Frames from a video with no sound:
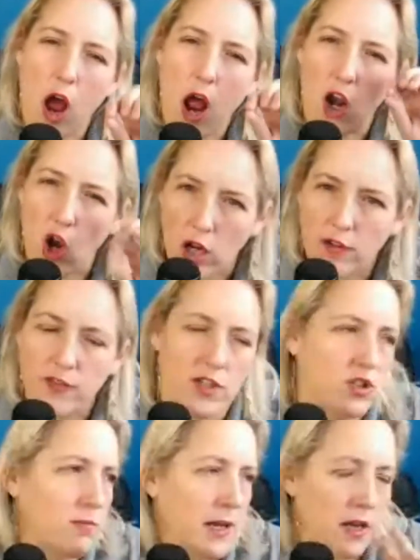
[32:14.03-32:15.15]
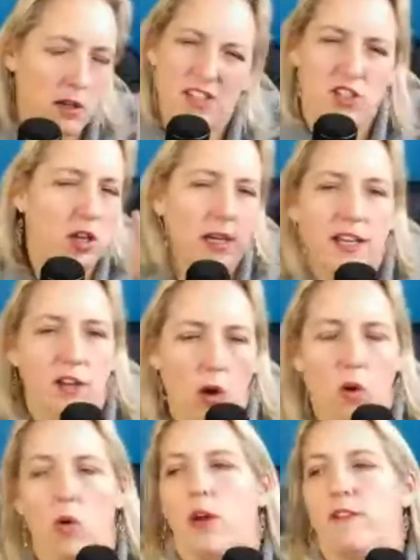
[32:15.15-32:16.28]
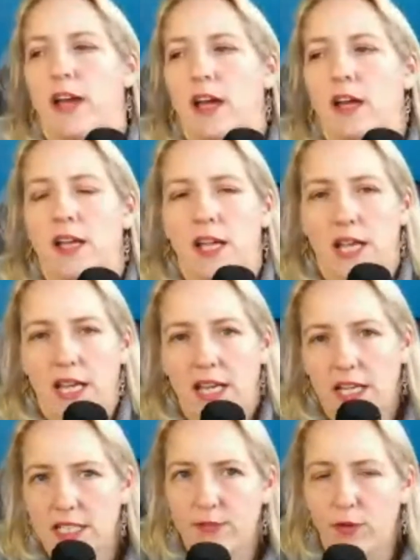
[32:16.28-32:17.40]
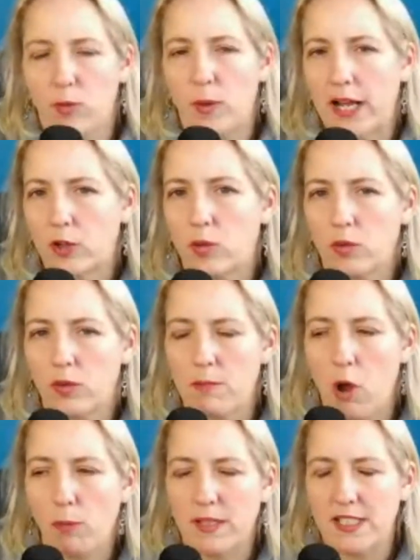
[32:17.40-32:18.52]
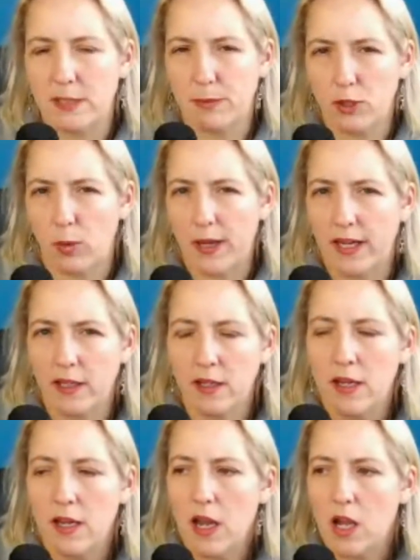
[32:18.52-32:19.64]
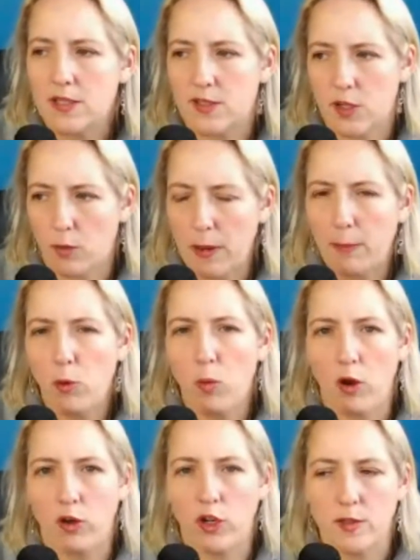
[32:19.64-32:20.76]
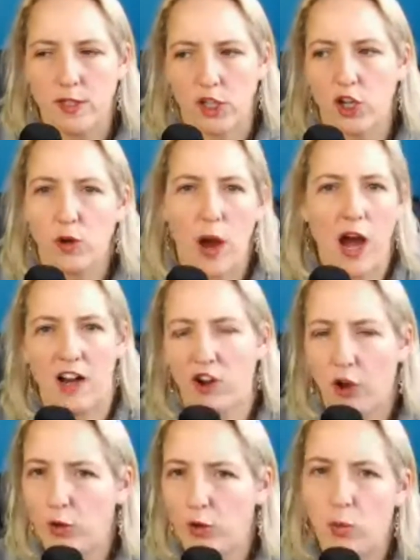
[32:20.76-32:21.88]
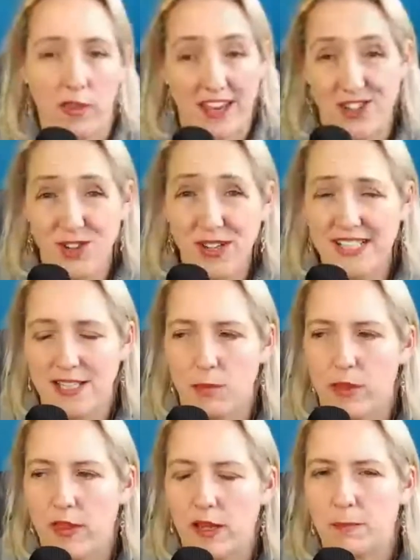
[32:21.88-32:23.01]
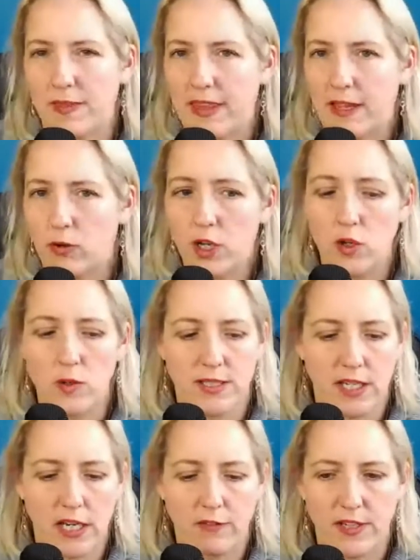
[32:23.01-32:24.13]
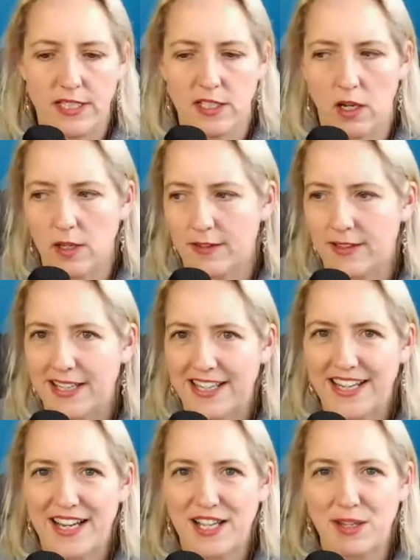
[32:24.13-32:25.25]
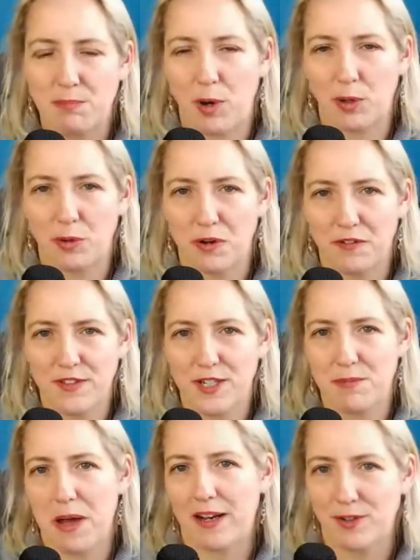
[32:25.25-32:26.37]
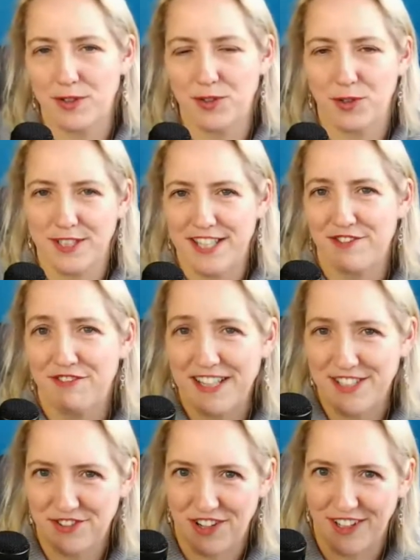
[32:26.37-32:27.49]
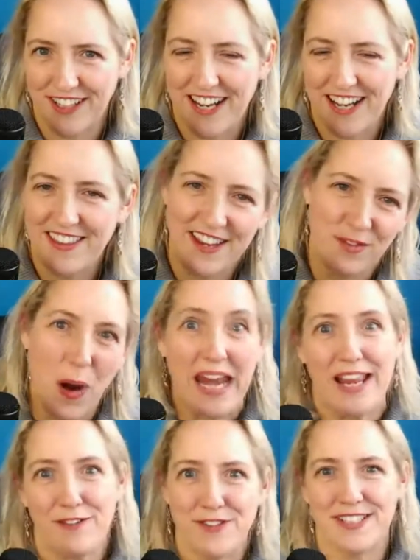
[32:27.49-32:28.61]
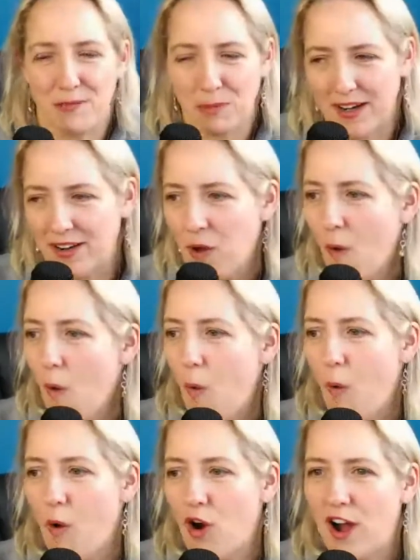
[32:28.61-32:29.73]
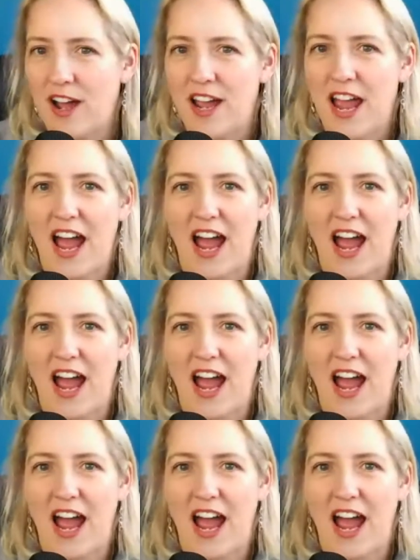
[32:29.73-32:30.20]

a lot of social media, and certainly not all of it, is for what I call the moments between. So people won't use a QR code while they're doing something, but they'll use it if it's on the bottle of tomato sauce in the restaurant and they're waiting for someone, or